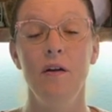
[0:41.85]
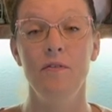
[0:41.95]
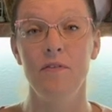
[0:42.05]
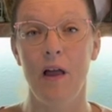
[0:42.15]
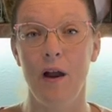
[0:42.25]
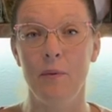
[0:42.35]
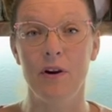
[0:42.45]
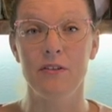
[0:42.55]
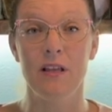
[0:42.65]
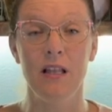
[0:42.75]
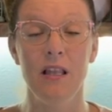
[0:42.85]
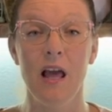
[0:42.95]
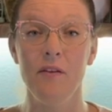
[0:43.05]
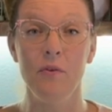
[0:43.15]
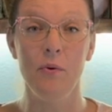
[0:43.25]
flowers. They
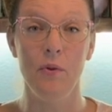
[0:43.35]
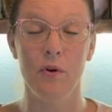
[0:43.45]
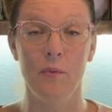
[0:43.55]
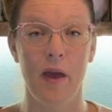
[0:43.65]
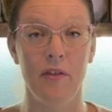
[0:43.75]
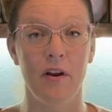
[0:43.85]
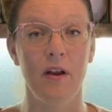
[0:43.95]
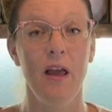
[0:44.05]
love cooler weather,